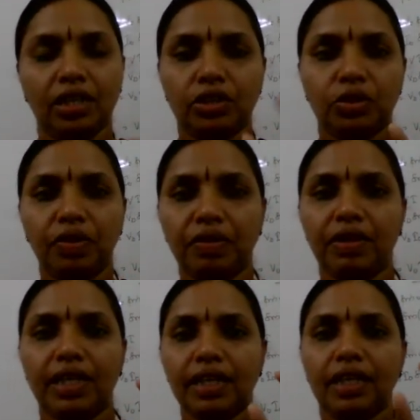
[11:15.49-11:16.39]
So we will
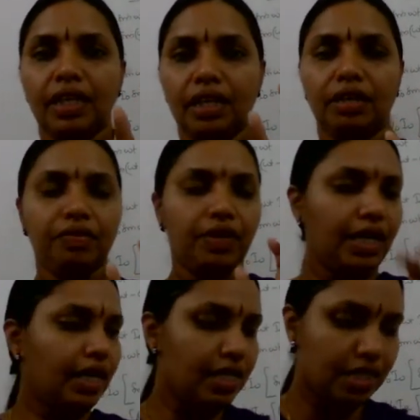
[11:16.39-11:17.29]
get, we are
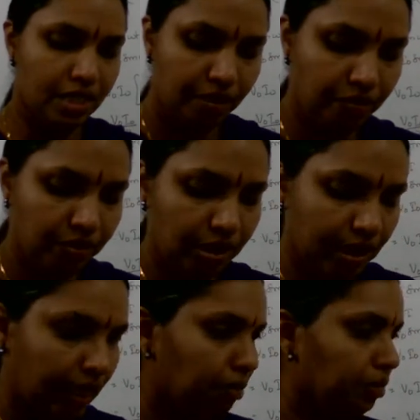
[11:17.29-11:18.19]
considering for the
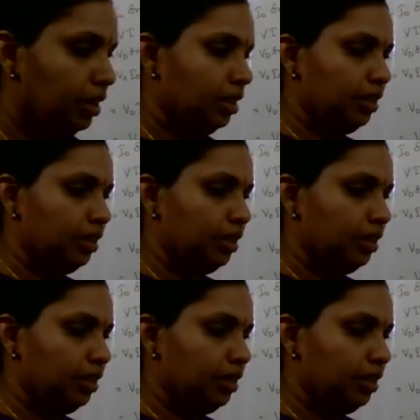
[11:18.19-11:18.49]
time,